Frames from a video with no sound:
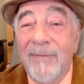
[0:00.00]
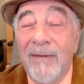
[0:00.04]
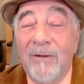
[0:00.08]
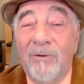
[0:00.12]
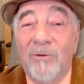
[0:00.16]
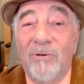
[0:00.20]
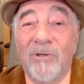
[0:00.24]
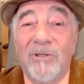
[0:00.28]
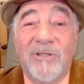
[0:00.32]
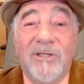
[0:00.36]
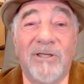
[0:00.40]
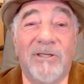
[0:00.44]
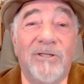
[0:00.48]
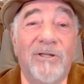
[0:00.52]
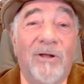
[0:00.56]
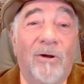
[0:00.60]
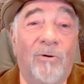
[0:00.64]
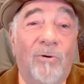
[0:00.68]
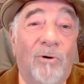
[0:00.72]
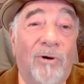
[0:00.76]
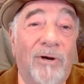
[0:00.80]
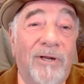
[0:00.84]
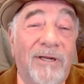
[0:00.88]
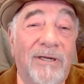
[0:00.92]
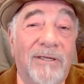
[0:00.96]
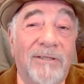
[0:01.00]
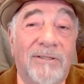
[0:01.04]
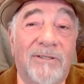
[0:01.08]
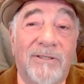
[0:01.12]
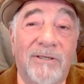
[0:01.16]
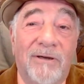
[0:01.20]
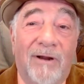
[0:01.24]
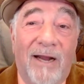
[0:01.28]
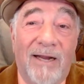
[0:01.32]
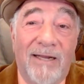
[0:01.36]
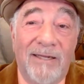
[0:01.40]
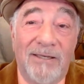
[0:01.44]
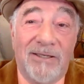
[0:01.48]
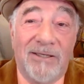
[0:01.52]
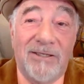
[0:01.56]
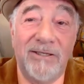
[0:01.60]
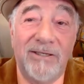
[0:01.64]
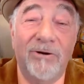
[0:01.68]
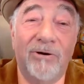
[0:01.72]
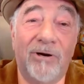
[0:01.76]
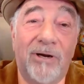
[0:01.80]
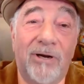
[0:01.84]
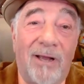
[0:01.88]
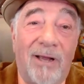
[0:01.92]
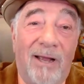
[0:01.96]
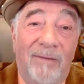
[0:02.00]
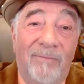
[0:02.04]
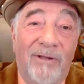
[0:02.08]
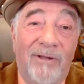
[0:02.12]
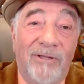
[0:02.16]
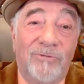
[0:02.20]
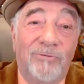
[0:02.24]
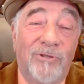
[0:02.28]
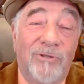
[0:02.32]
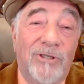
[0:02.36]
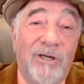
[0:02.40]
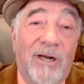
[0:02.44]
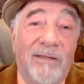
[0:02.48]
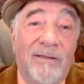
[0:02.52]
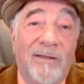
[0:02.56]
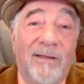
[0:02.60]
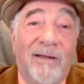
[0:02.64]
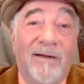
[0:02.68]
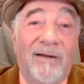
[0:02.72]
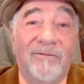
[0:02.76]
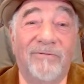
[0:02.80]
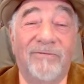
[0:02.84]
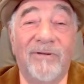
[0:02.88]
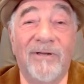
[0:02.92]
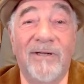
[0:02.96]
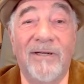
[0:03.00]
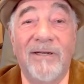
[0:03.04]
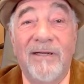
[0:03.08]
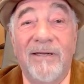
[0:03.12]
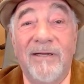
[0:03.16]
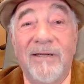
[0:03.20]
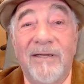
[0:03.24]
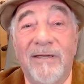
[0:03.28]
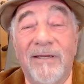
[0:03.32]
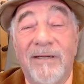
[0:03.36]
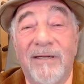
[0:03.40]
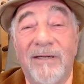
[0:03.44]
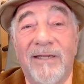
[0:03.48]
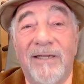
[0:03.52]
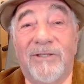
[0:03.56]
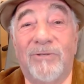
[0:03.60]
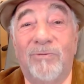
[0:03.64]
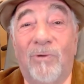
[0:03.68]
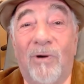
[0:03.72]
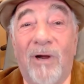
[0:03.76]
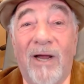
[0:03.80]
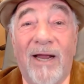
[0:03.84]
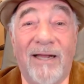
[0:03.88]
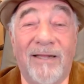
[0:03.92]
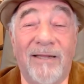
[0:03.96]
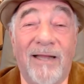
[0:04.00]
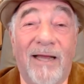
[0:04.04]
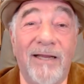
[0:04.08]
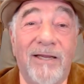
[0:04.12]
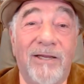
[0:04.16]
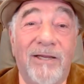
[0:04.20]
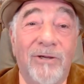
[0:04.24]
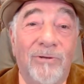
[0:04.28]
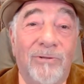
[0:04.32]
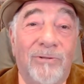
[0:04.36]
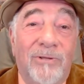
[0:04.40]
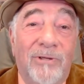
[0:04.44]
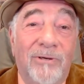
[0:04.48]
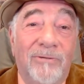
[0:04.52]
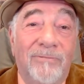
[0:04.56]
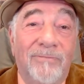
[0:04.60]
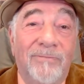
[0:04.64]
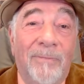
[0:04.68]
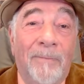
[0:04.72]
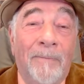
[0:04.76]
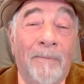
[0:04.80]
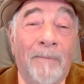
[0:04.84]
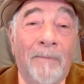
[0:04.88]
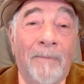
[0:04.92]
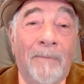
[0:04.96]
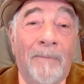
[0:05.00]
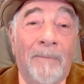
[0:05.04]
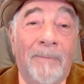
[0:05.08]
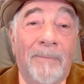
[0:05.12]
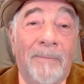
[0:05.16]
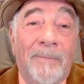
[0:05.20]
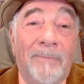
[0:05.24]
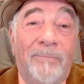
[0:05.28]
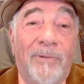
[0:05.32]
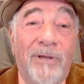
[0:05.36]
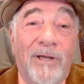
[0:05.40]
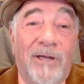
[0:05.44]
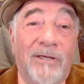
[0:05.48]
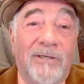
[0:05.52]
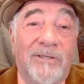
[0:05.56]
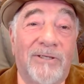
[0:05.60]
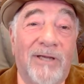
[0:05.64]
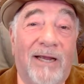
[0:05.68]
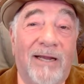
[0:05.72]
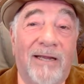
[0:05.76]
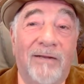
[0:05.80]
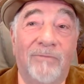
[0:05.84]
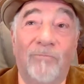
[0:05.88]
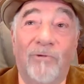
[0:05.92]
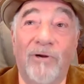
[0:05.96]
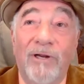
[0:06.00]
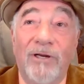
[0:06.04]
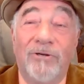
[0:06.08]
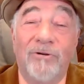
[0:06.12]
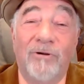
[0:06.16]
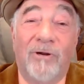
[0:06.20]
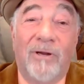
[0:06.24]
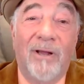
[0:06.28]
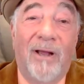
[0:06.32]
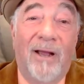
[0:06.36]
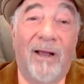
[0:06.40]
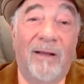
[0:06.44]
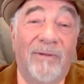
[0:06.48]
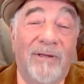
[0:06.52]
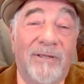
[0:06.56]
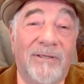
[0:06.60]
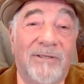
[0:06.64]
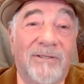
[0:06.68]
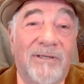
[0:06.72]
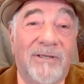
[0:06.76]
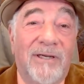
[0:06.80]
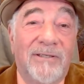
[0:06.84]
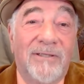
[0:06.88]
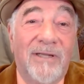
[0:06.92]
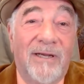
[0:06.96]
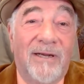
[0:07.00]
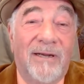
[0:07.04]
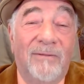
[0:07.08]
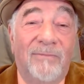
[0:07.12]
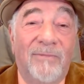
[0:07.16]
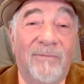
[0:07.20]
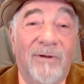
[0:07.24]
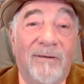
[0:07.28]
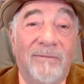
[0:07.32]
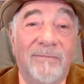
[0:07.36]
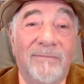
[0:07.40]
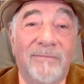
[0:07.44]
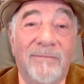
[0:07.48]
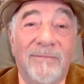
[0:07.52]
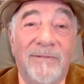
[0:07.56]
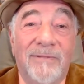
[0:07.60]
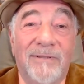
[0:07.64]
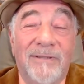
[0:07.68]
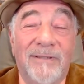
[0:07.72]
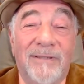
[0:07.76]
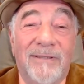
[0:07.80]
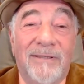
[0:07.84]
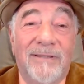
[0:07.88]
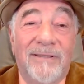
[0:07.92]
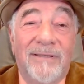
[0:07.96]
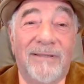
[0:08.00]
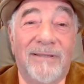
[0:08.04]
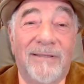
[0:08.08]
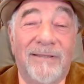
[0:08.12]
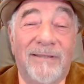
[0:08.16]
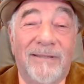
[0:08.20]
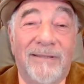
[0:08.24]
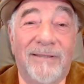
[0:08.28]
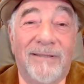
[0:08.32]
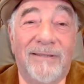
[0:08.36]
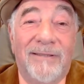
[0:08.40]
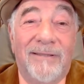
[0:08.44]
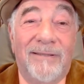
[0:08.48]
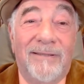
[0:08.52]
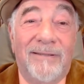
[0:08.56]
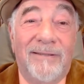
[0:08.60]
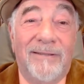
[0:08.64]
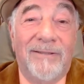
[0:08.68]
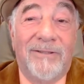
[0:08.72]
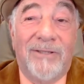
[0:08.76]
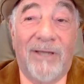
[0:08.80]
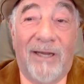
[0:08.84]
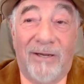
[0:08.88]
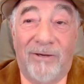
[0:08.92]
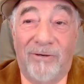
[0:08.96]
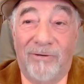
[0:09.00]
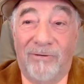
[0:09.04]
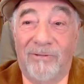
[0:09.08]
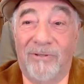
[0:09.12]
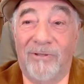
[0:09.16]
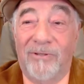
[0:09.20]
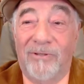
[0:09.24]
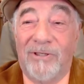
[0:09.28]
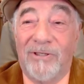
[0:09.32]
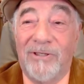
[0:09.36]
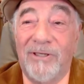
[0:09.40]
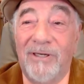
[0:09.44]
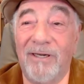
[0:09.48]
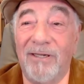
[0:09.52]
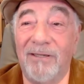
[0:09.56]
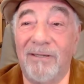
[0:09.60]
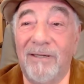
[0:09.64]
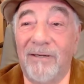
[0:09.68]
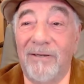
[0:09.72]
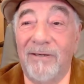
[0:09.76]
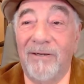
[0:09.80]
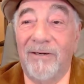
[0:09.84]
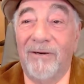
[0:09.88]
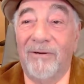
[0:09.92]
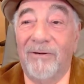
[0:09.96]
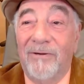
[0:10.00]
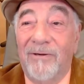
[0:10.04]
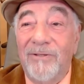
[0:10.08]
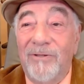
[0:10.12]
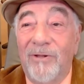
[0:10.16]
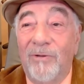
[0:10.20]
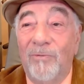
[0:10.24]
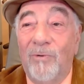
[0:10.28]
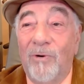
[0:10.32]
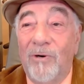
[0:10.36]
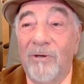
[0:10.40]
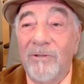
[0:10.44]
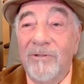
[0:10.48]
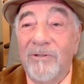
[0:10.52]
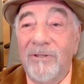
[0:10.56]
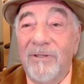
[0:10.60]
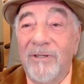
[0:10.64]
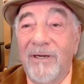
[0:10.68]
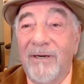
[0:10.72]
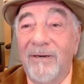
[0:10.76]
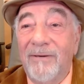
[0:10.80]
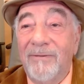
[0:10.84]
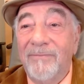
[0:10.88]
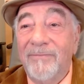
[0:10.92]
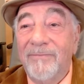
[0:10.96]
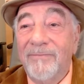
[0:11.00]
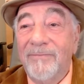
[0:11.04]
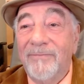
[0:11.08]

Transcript: Of course, there's no audience here. I can see your comments, which I love. It's why I like YouTube because I can read your comments as they come up. It's like you're you're sitting there, you know, the words are there.